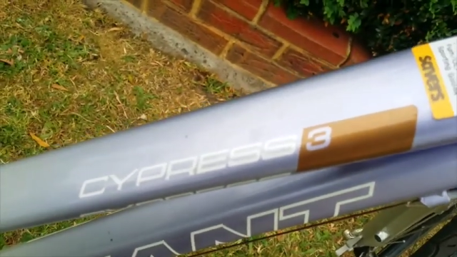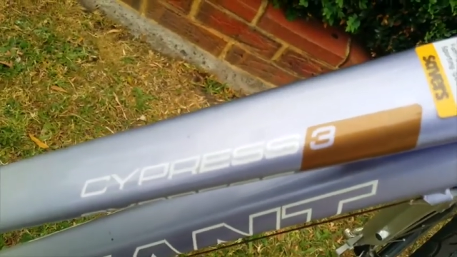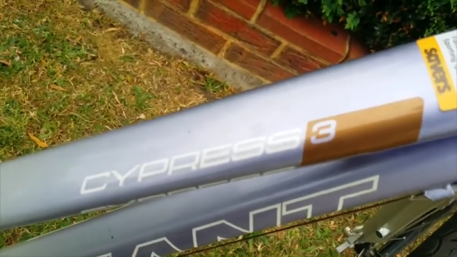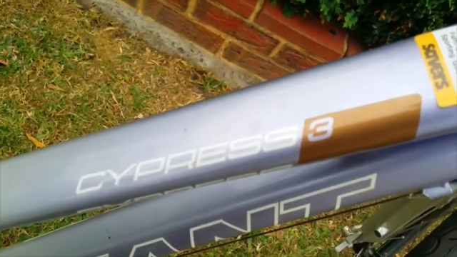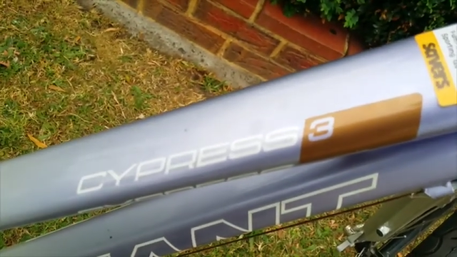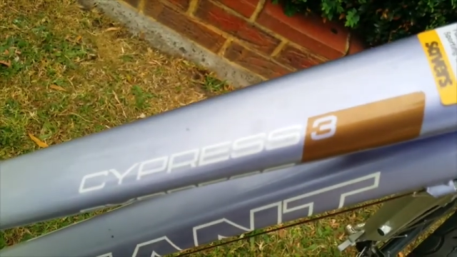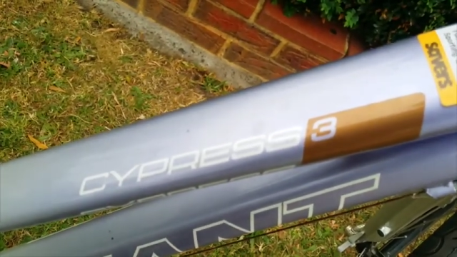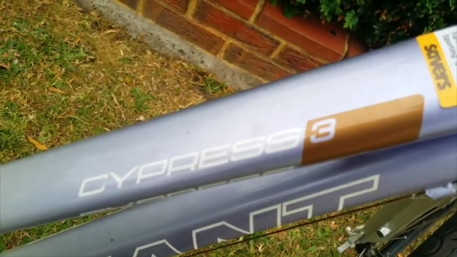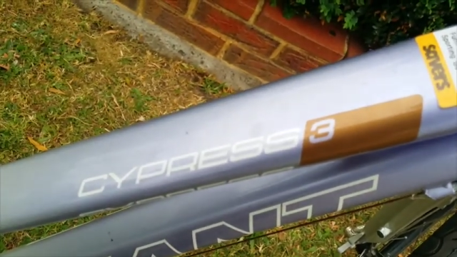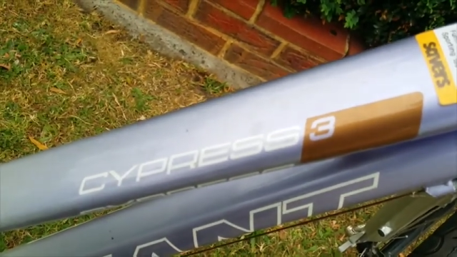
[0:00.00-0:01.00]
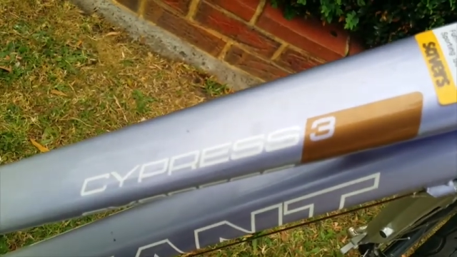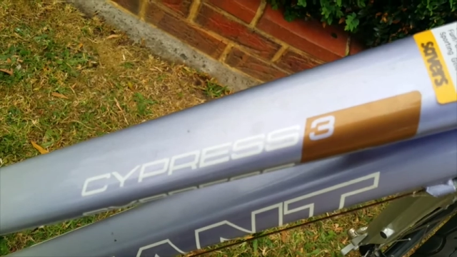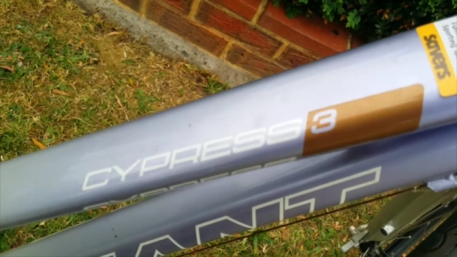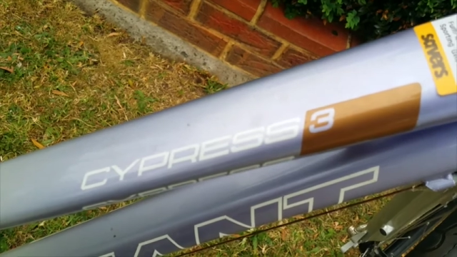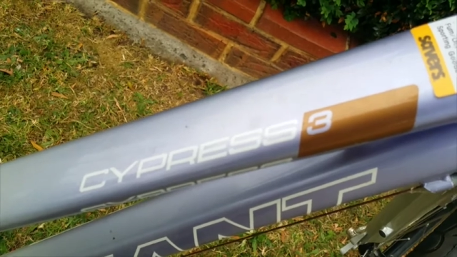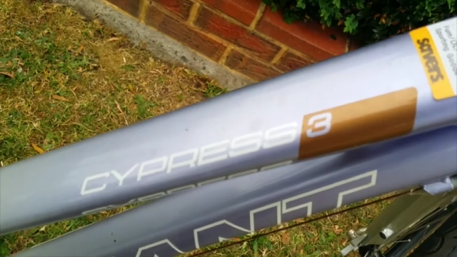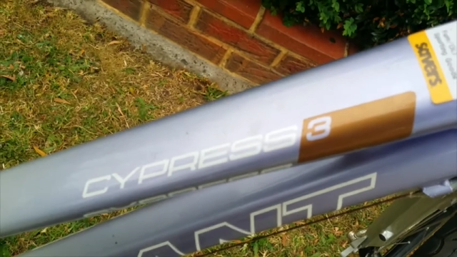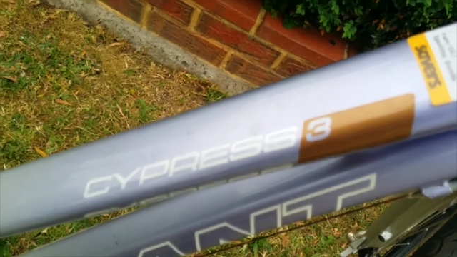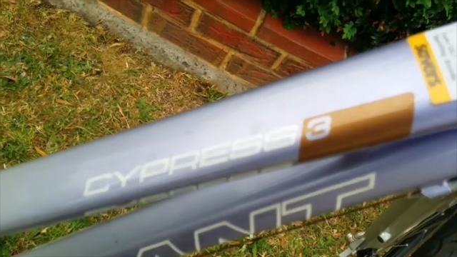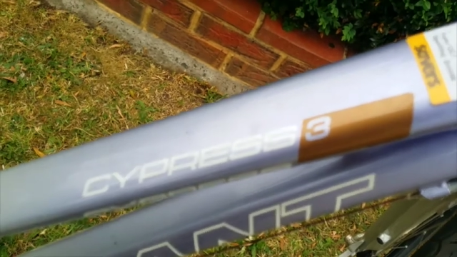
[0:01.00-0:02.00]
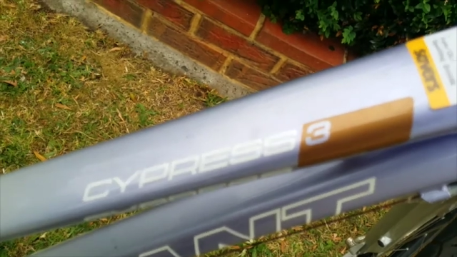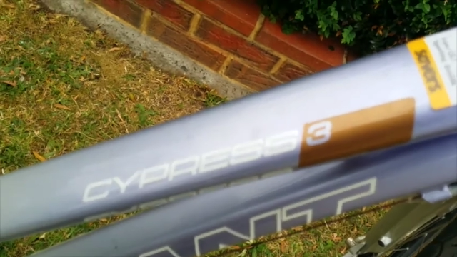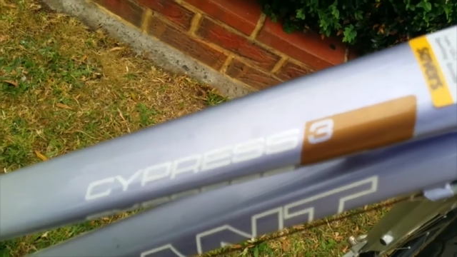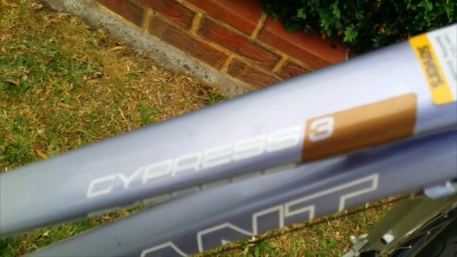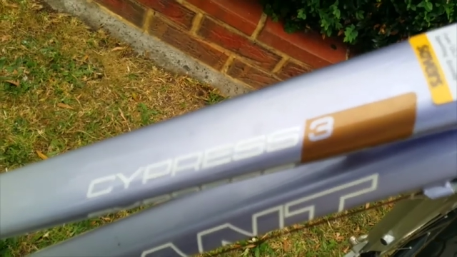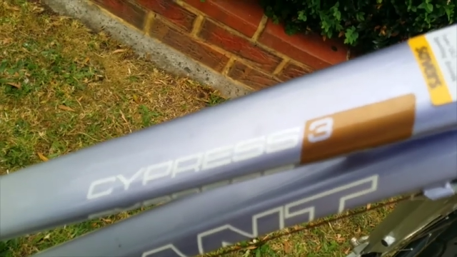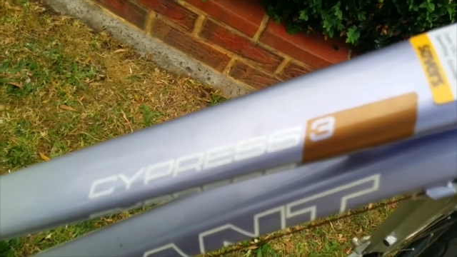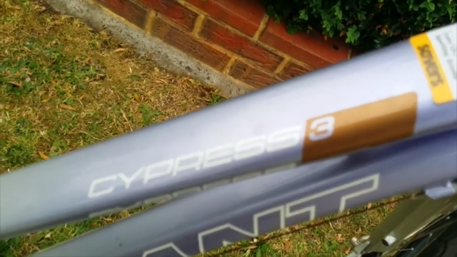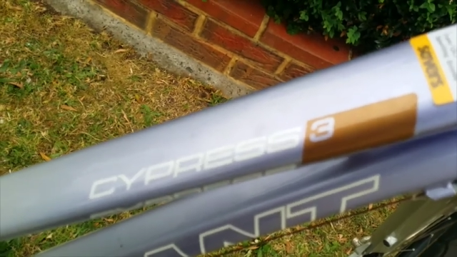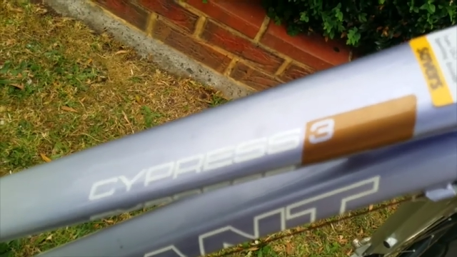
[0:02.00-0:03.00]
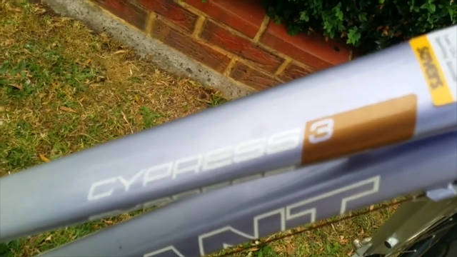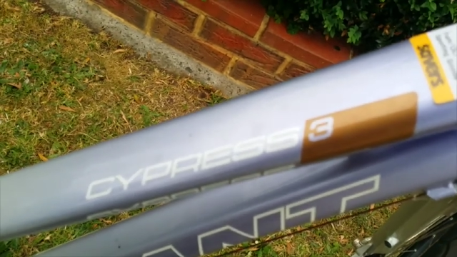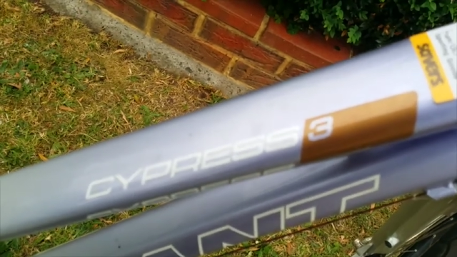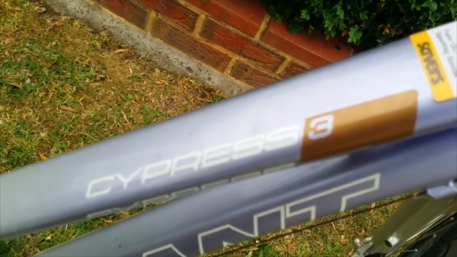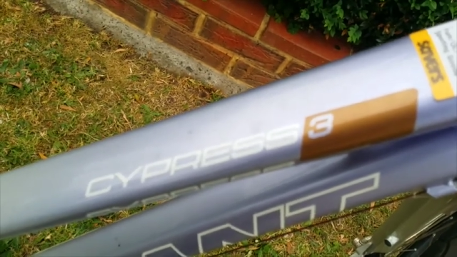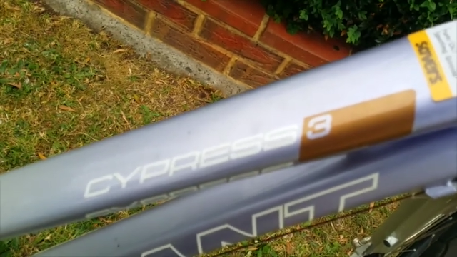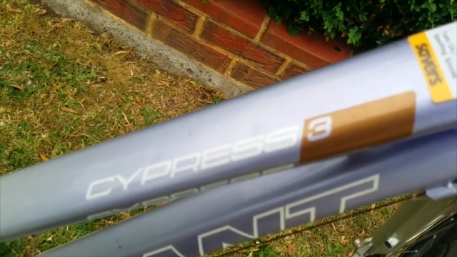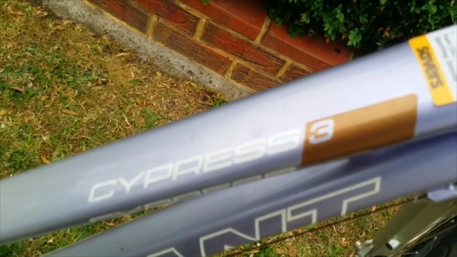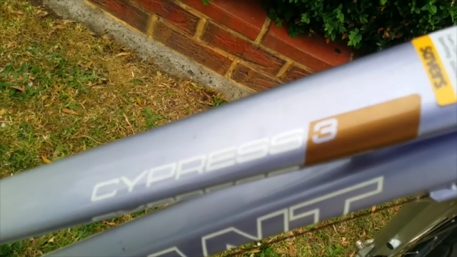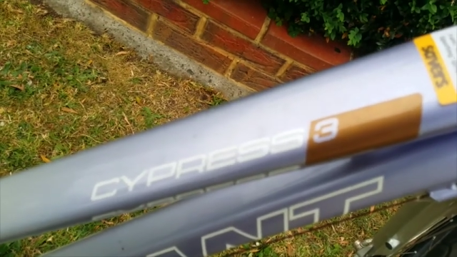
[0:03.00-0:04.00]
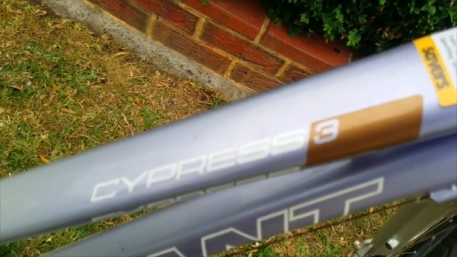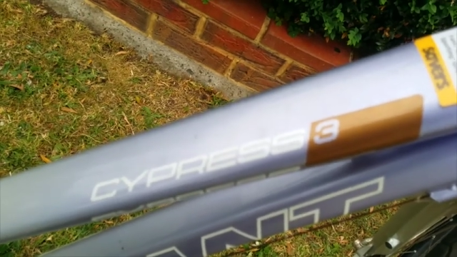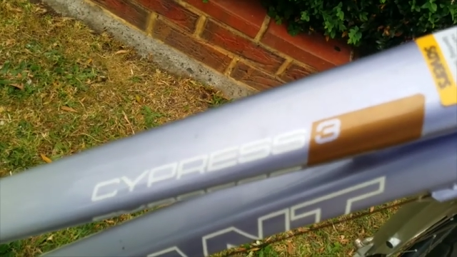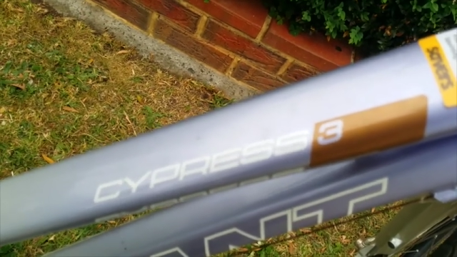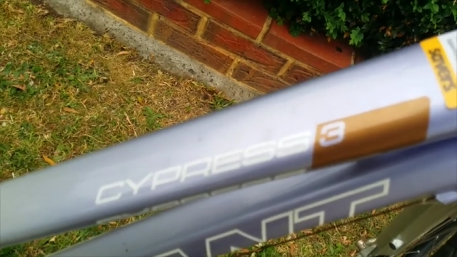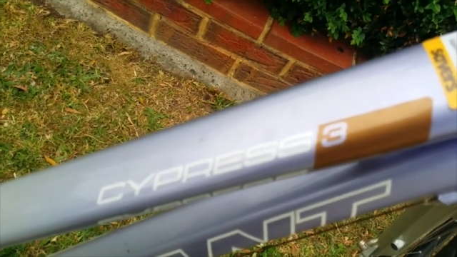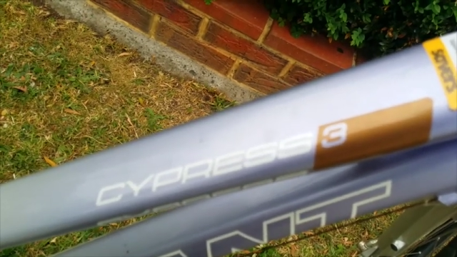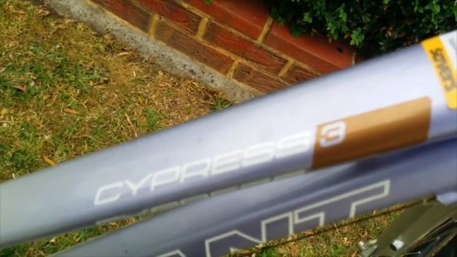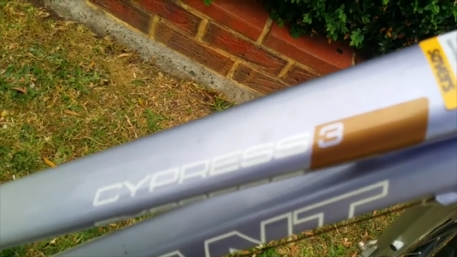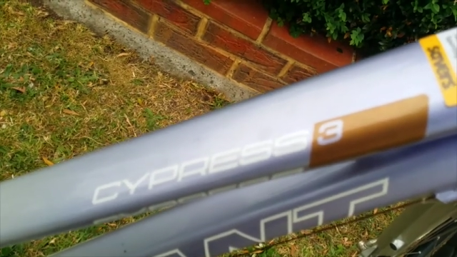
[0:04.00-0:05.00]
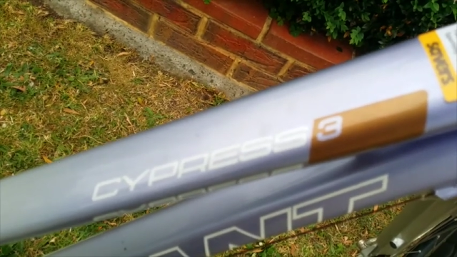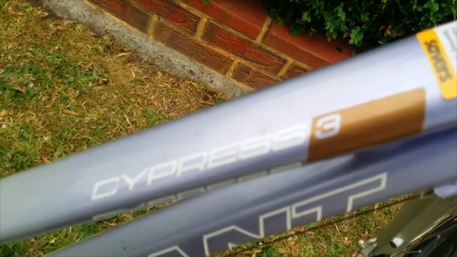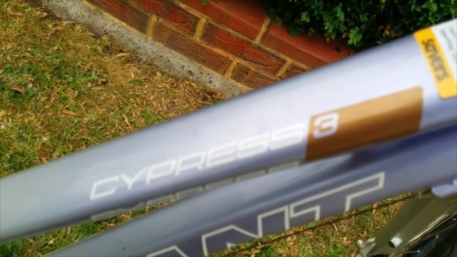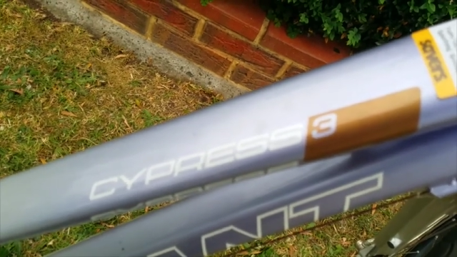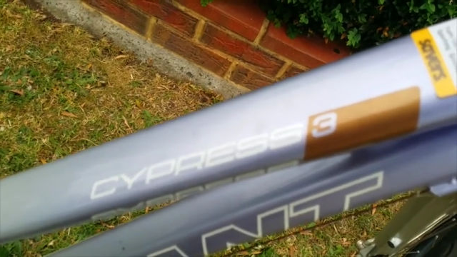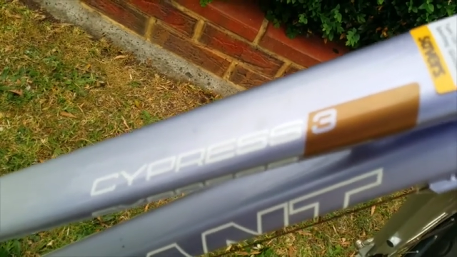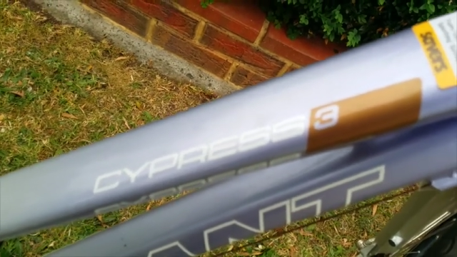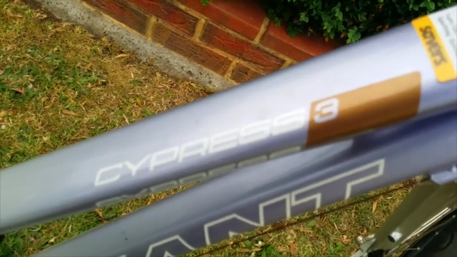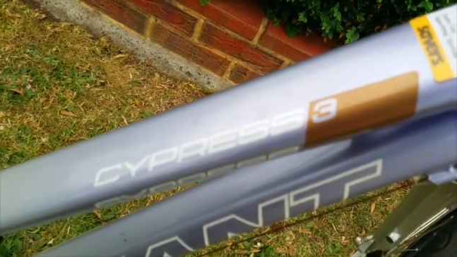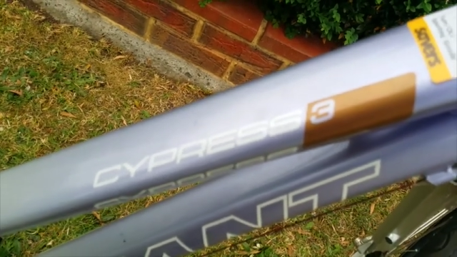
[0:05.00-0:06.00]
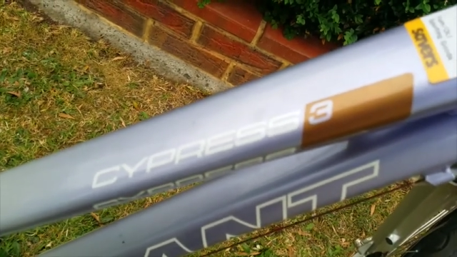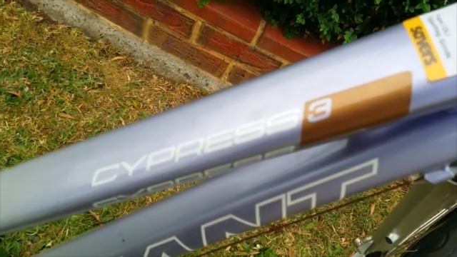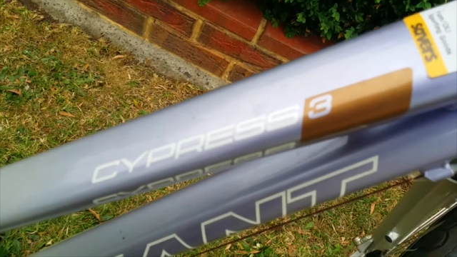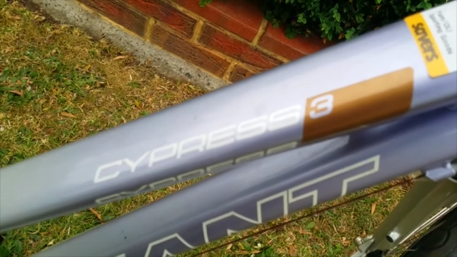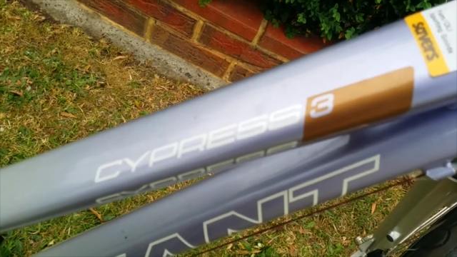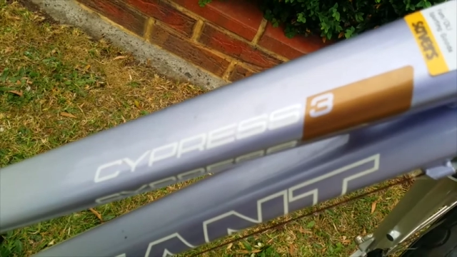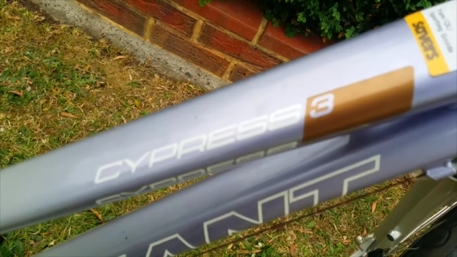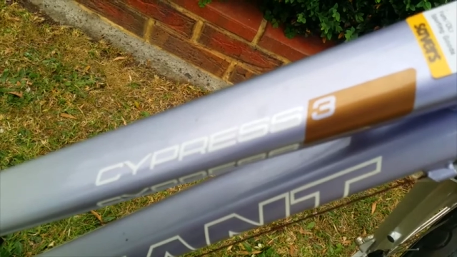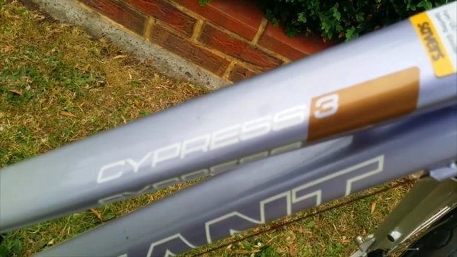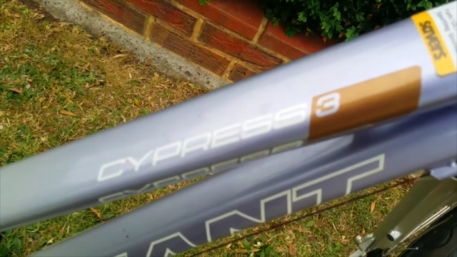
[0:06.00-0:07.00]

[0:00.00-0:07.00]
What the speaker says: Nobody's mouth can be seen.